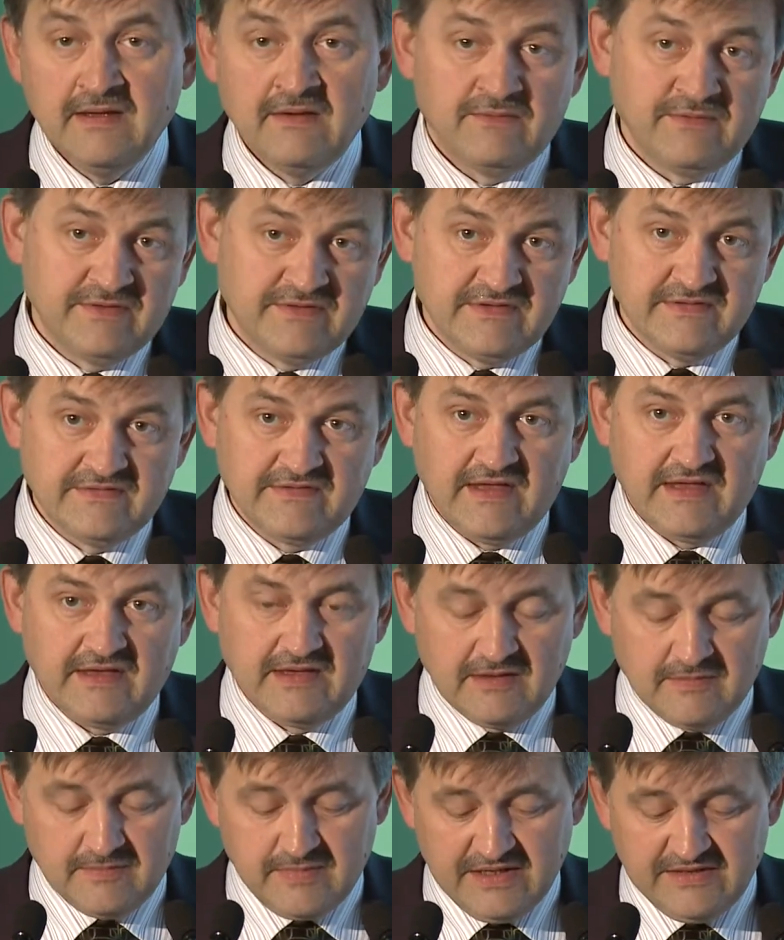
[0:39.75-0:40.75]
which is
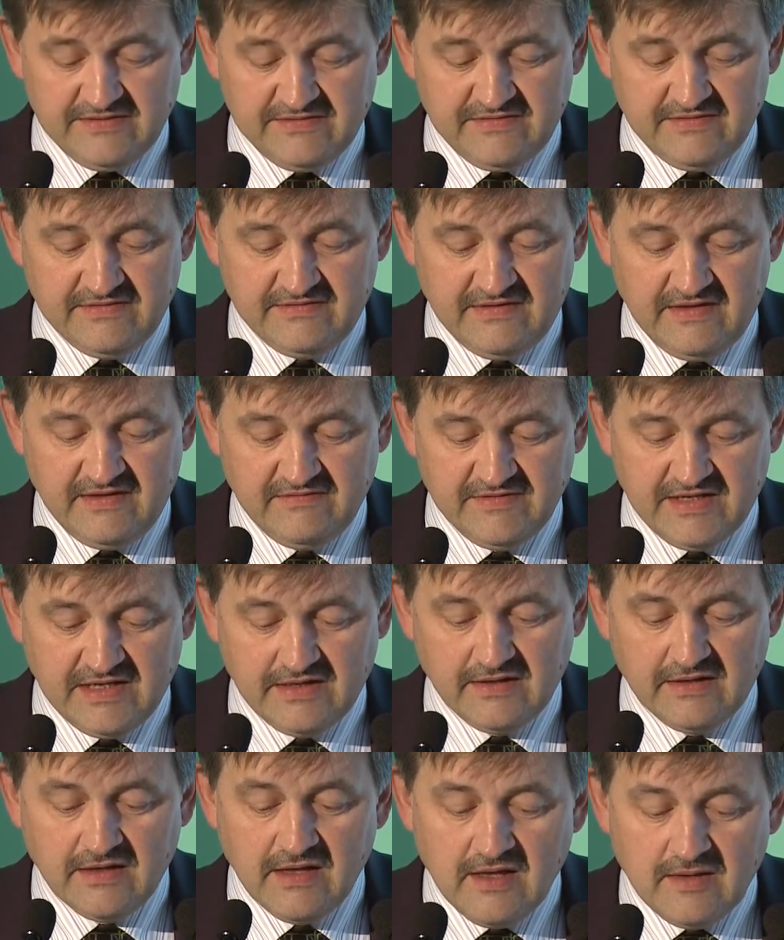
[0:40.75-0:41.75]
taking place this
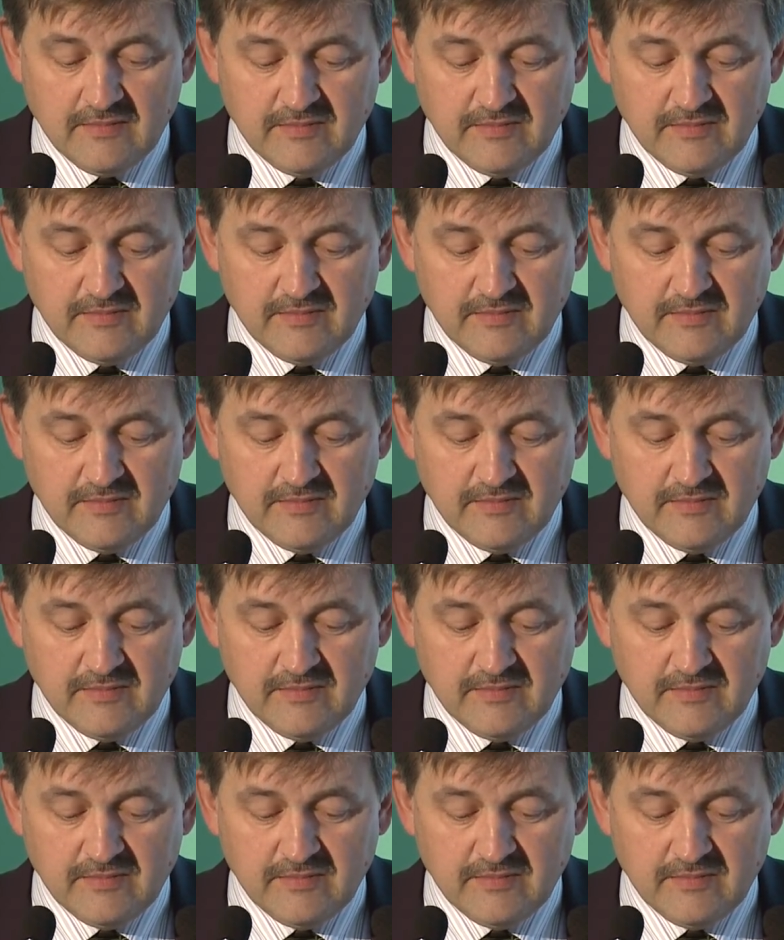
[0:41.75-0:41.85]
evening,